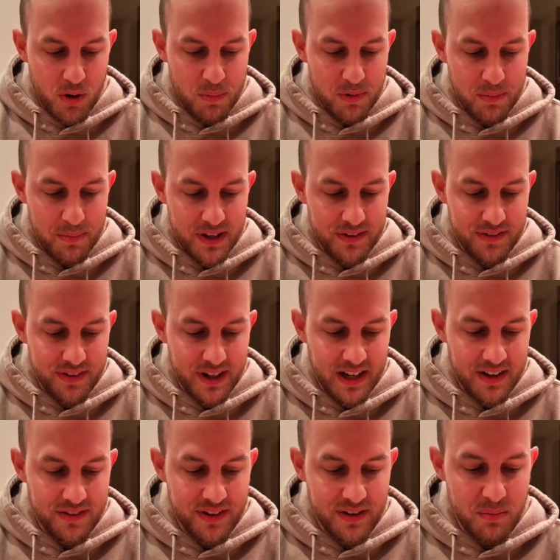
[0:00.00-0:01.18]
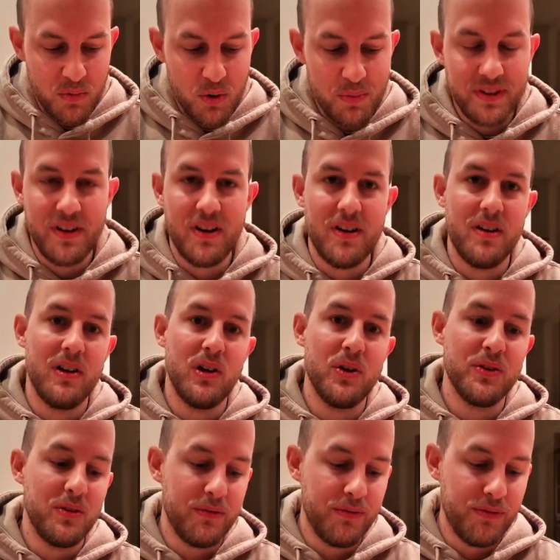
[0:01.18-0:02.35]
problem is I guess at the moment there are a
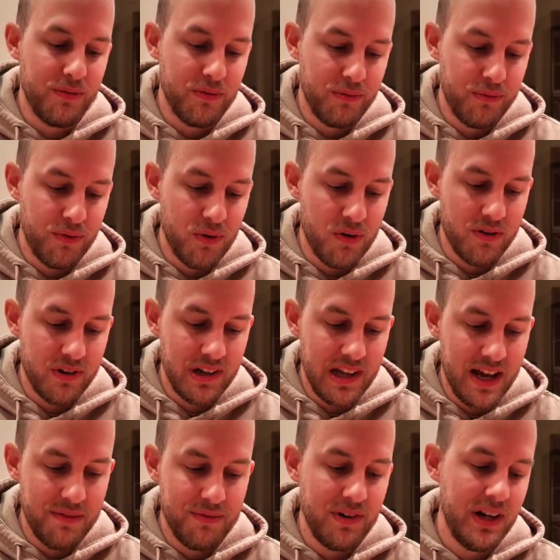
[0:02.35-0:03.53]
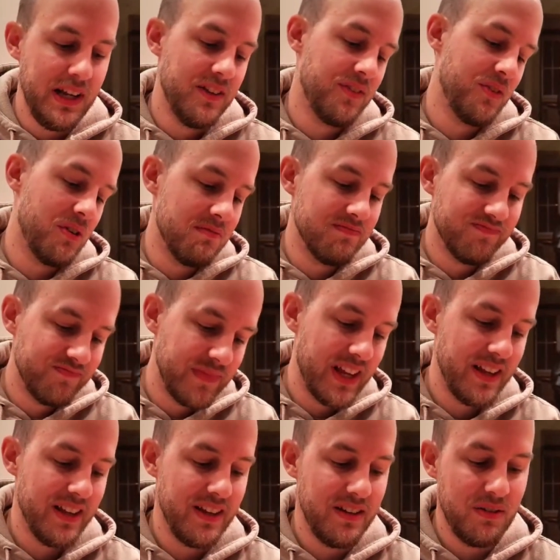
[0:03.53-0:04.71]
lot of four life leaders so
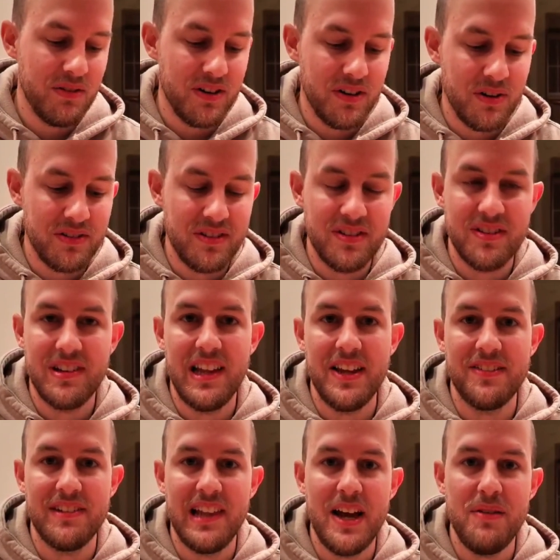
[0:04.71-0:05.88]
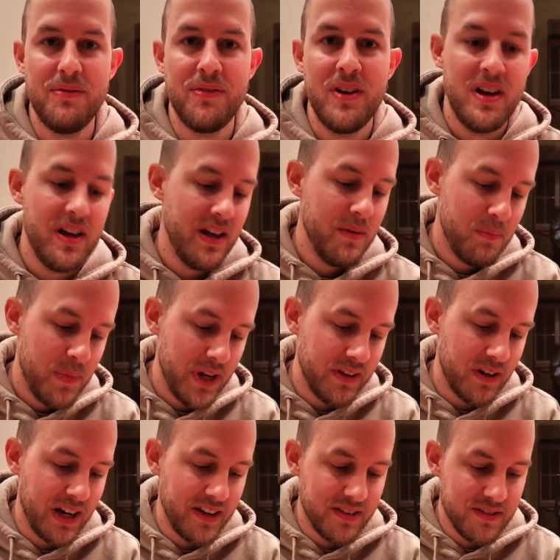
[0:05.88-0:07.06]
you are not less life
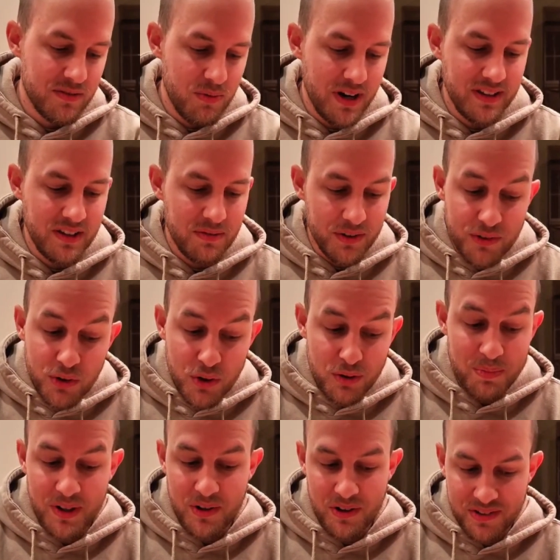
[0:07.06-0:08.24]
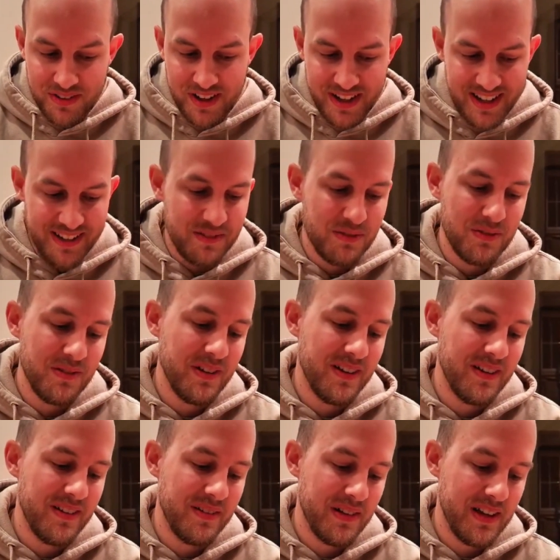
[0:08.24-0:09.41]
but against red it was good because they
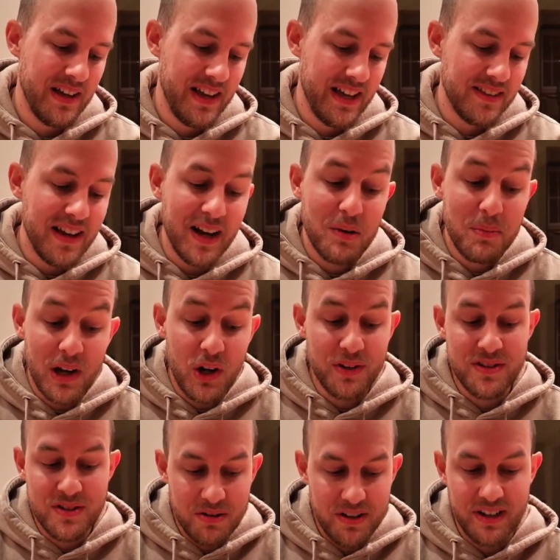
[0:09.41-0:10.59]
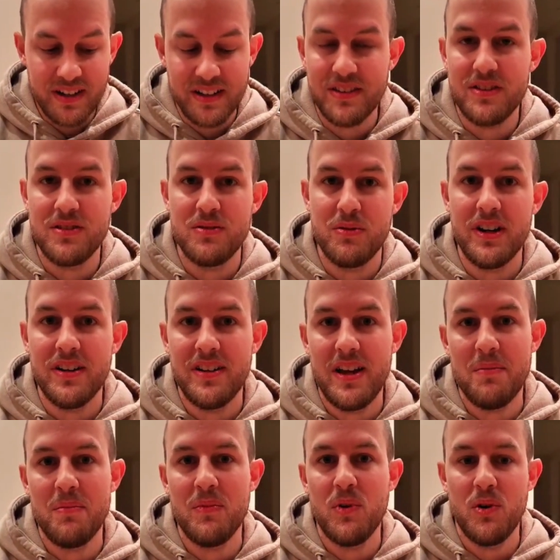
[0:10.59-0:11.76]
uh, attack me a lot so I can trigger
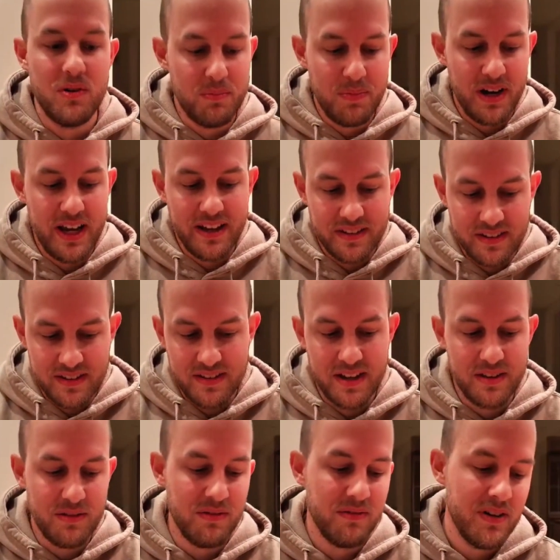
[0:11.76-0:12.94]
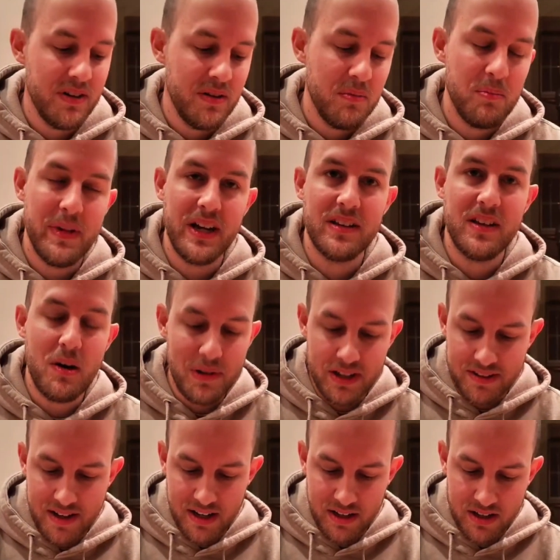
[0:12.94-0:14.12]
them or play and then make double
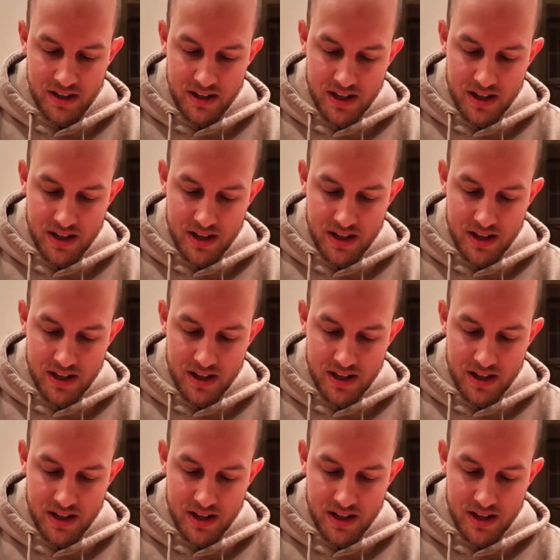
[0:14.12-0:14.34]
attack